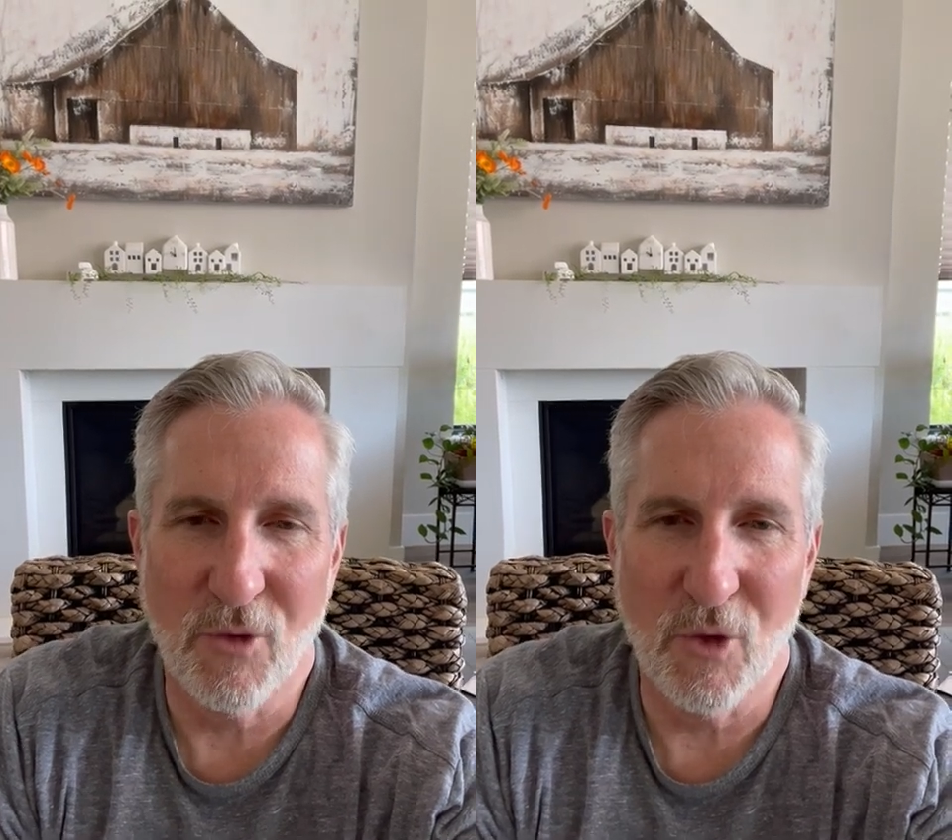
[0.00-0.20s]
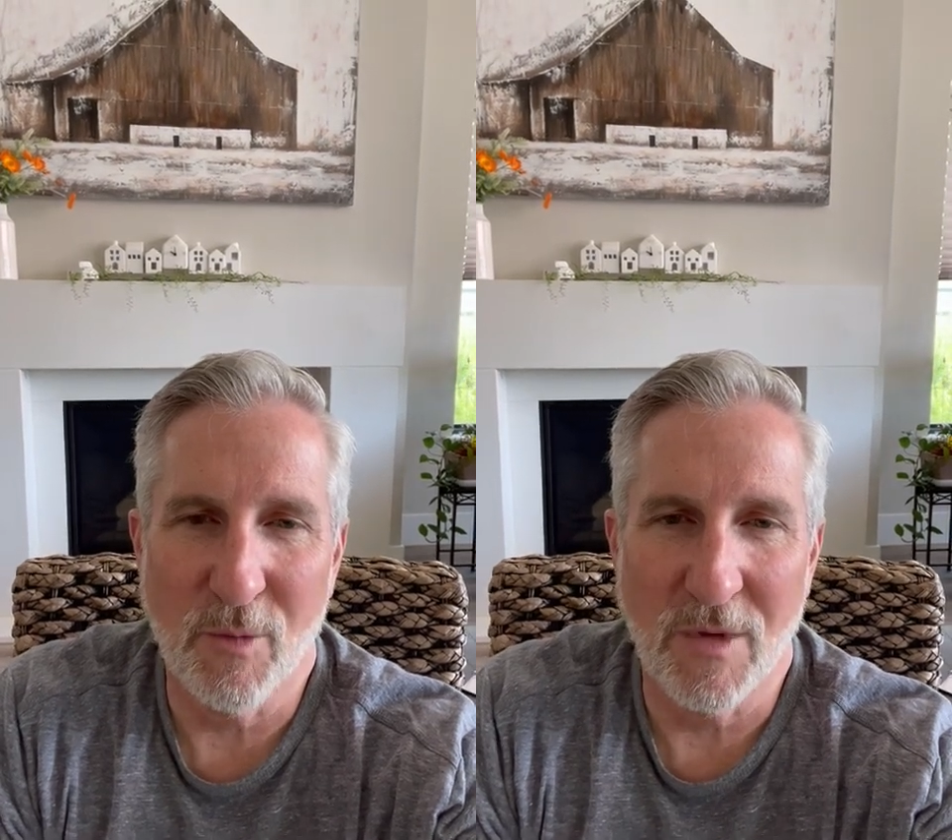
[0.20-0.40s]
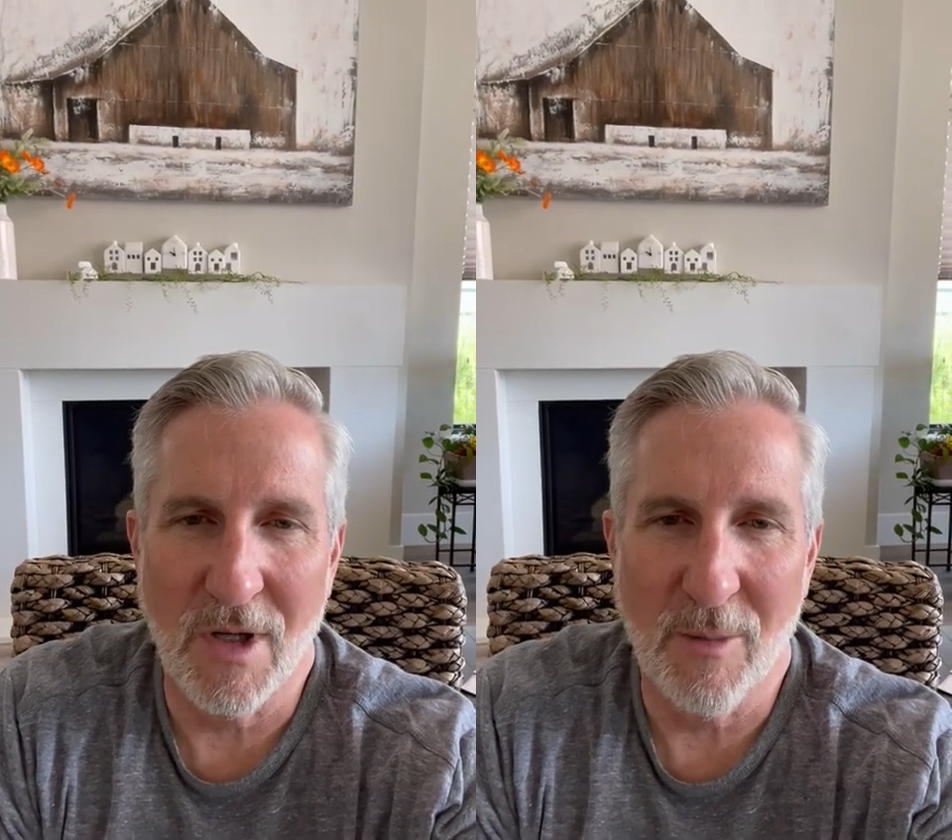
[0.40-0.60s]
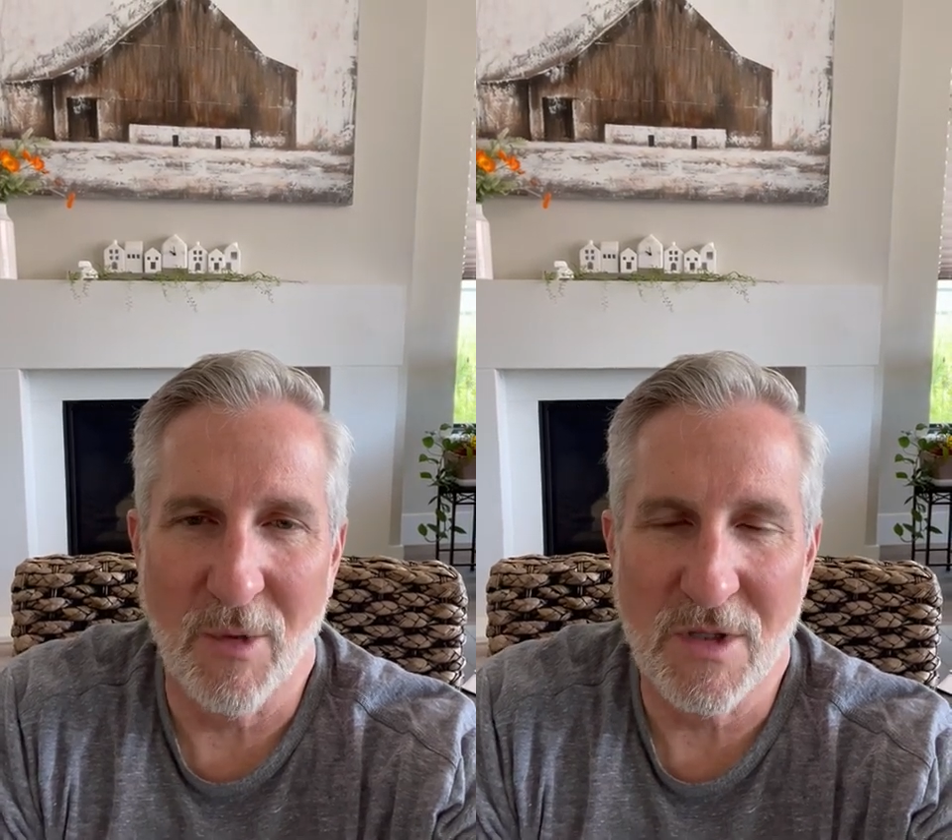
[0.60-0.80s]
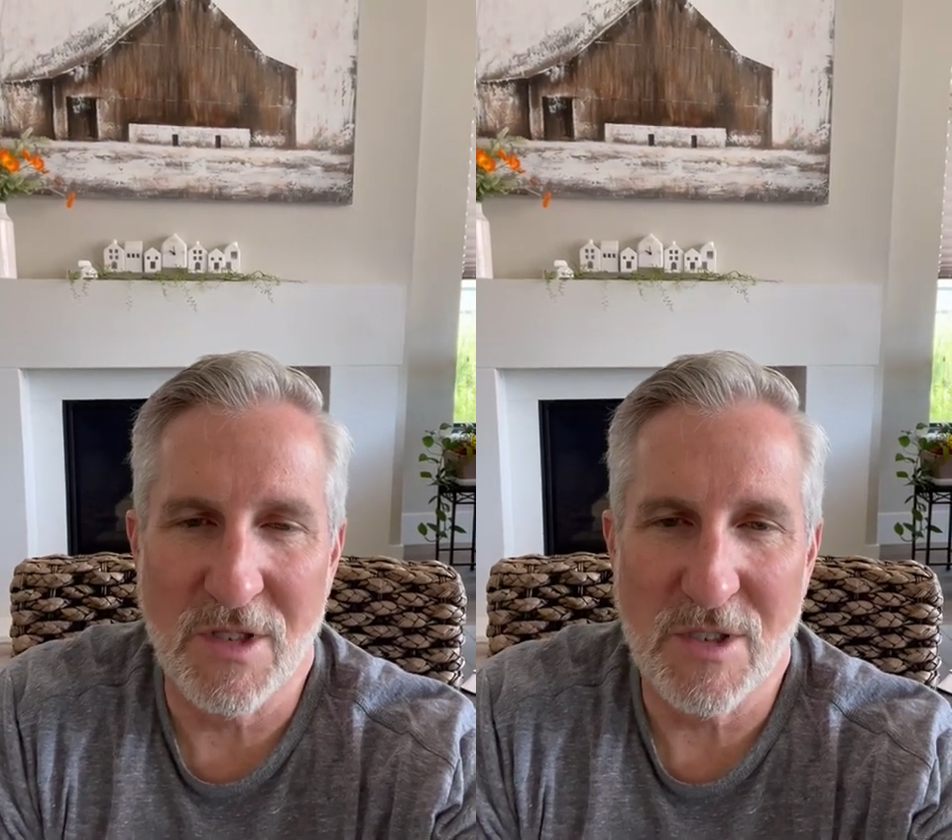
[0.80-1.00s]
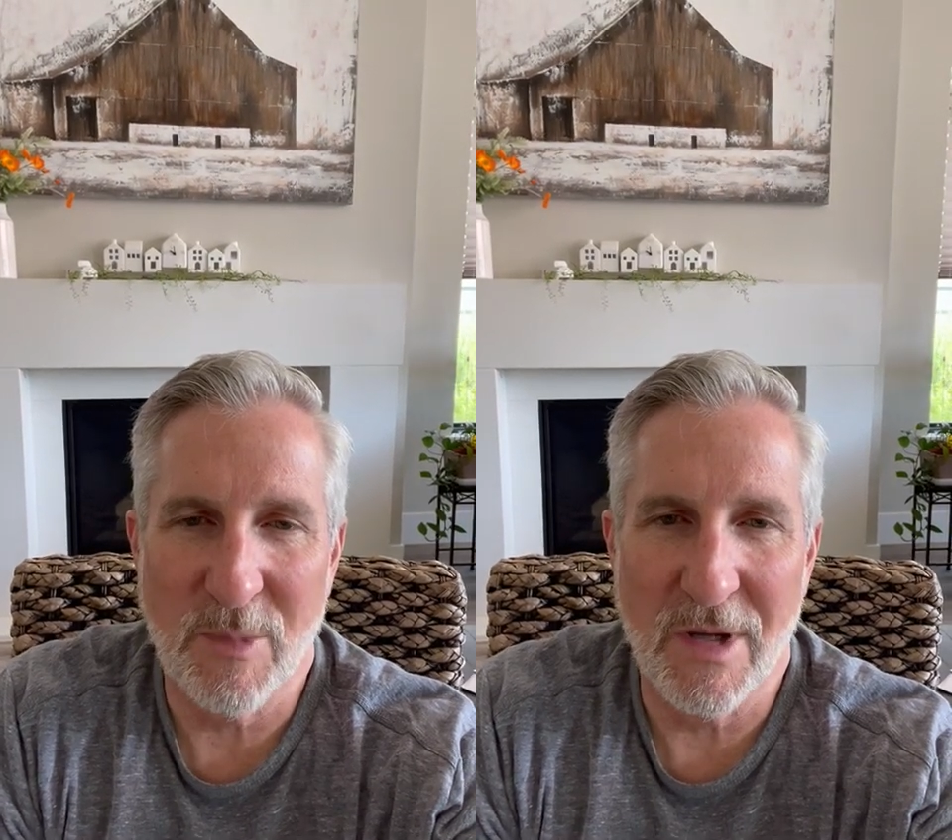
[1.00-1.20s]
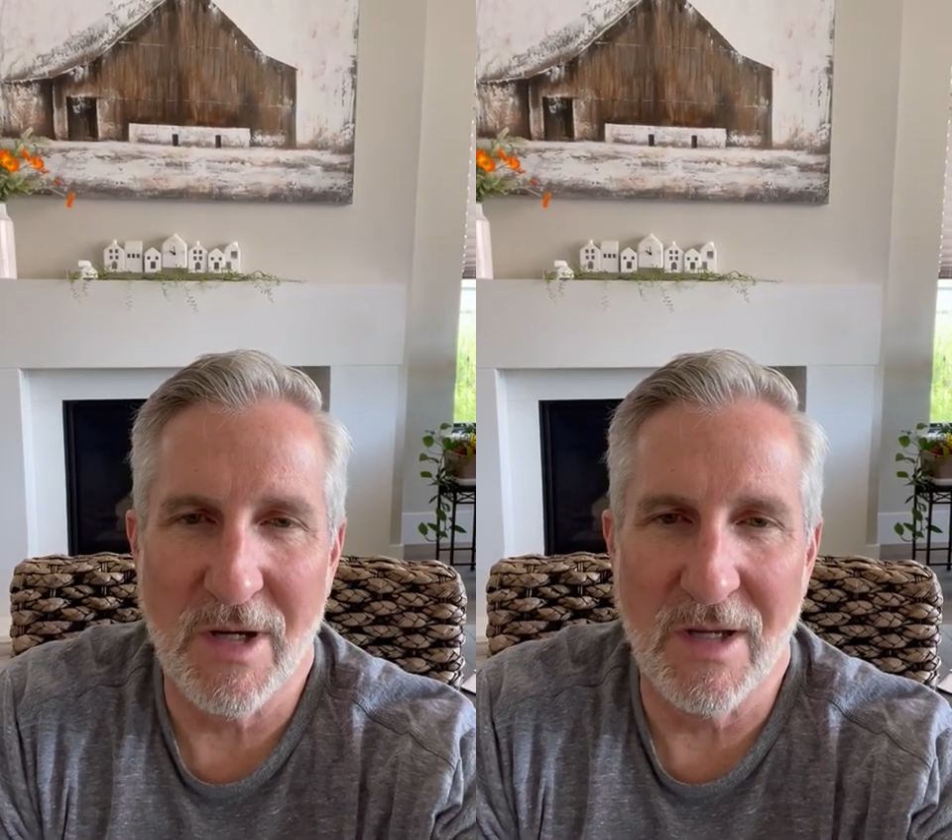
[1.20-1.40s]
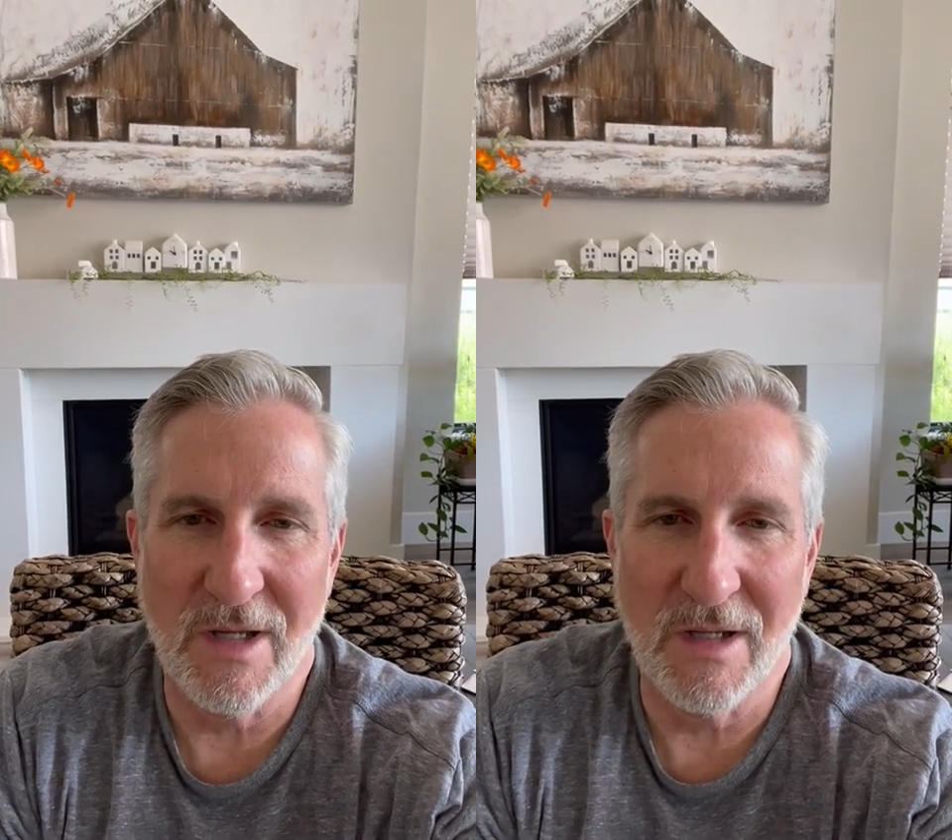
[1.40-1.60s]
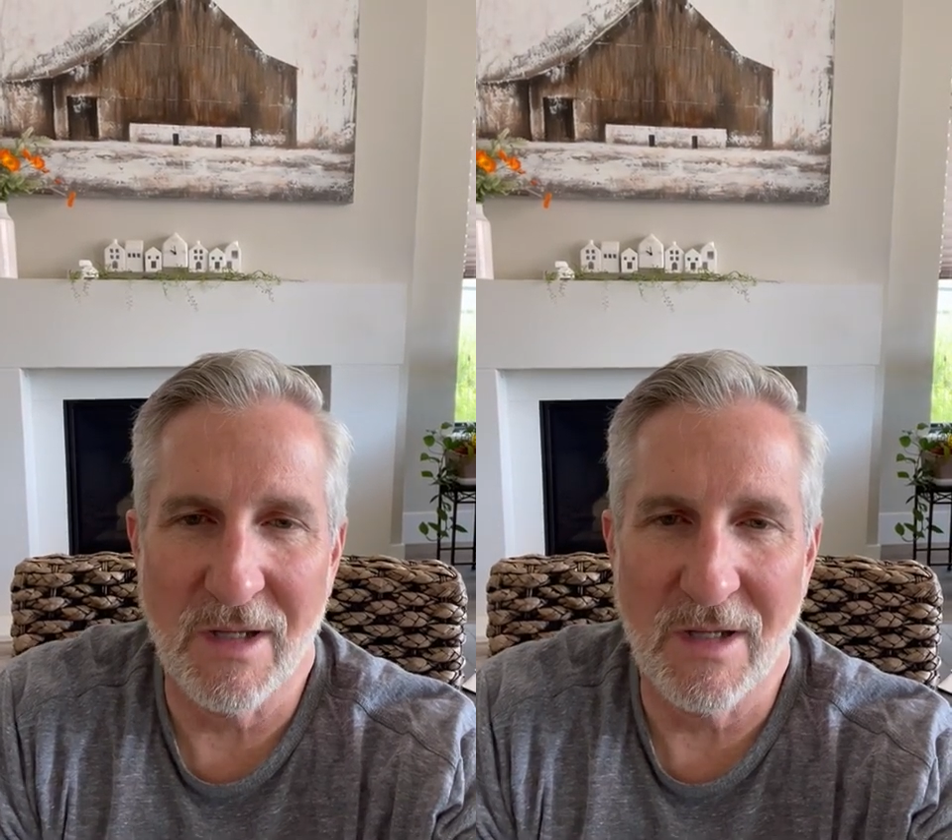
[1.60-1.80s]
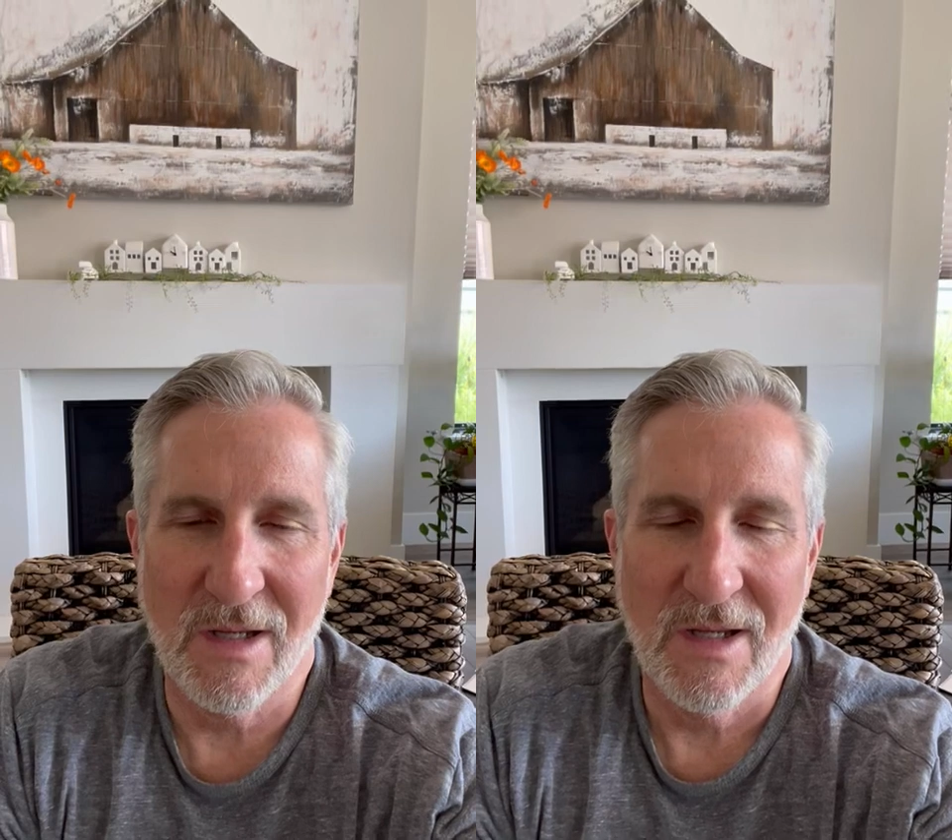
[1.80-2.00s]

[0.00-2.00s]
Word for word: group that I participated in,